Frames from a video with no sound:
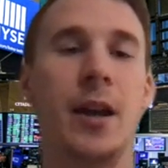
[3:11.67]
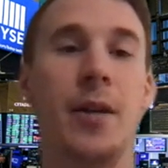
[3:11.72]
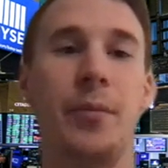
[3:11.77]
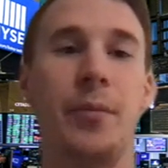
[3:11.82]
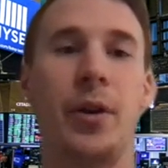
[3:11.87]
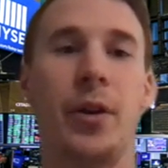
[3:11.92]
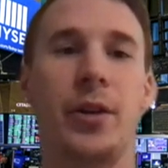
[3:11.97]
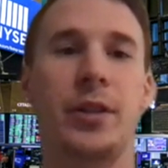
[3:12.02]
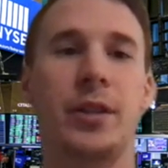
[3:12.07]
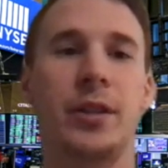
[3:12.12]

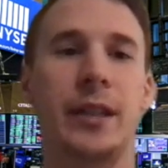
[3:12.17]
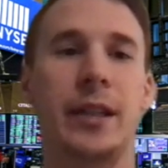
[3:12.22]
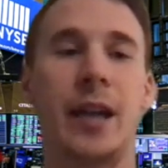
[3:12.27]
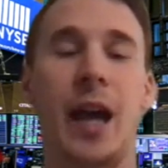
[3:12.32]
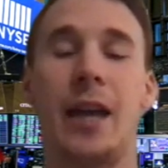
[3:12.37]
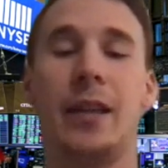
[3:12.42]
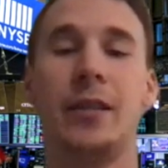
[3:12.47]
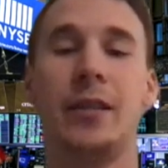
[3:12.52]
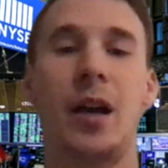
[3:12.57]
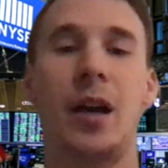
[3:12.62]
Personally,
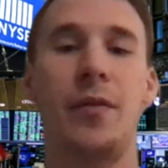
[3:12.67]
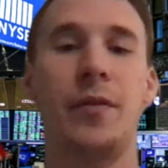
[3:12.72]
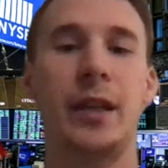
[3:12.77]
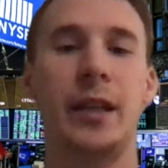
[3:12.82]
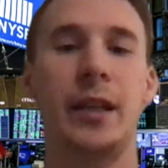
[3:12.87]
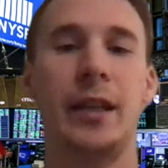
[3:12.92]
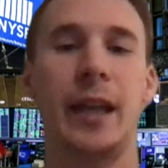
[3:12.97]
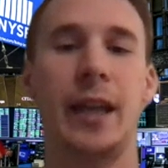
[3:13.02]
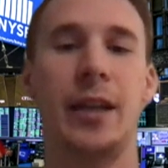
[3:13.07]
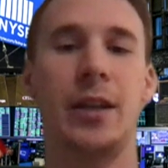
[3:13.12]
I love
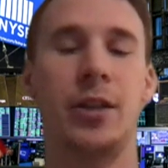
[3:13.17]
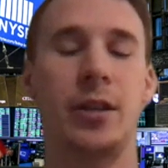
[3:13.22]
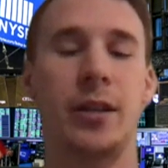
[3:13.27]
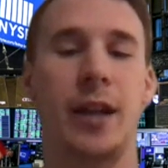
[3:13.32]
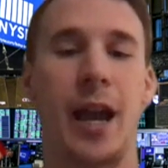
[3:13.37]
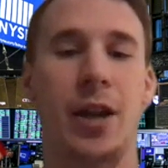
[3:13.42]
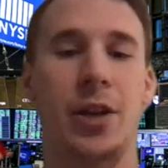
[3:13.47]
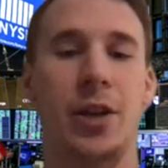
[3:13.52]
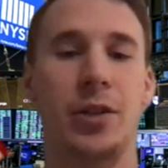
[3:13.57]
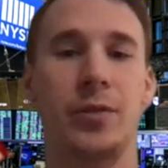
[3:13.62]
getting
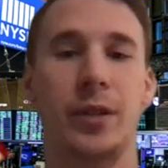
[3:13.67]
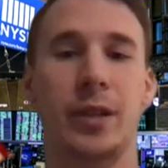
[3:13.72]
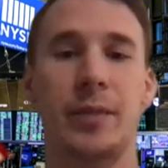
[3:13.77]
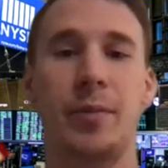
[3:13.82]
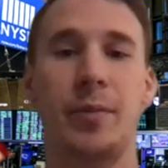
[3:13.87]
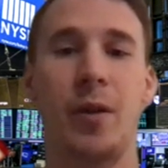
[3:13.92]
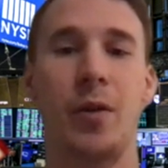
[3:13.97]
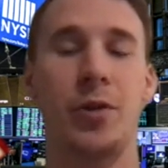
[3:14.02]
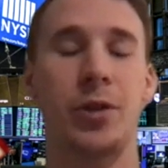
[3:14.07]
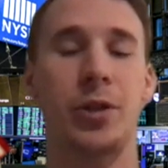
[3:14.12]
international
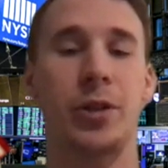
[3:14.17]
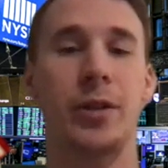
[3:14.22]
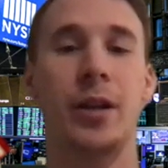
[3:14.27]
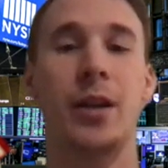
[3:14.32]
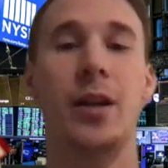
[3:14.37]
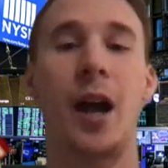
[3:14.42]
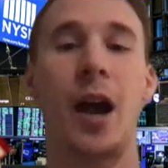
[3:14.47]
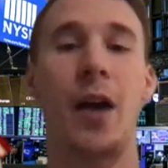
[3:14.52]
exposure.